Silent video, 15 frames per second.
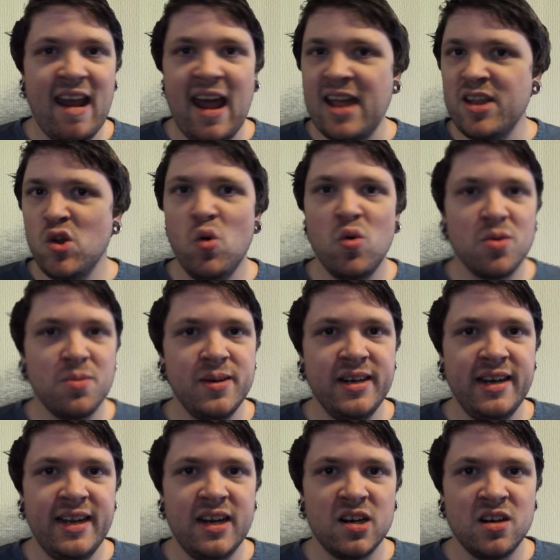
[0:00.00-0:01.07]
I know we're
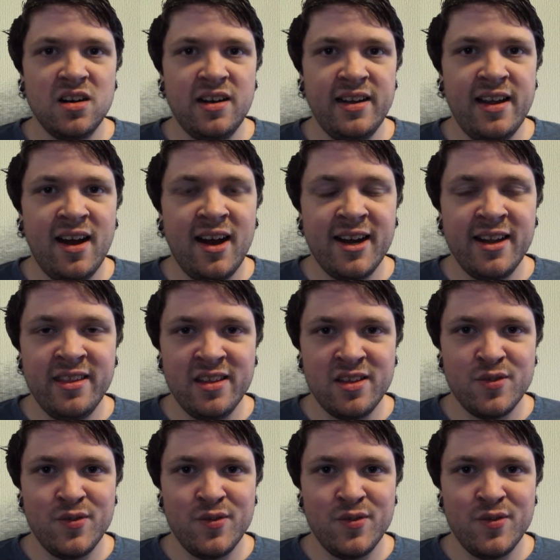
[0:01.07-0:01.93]
really early on in this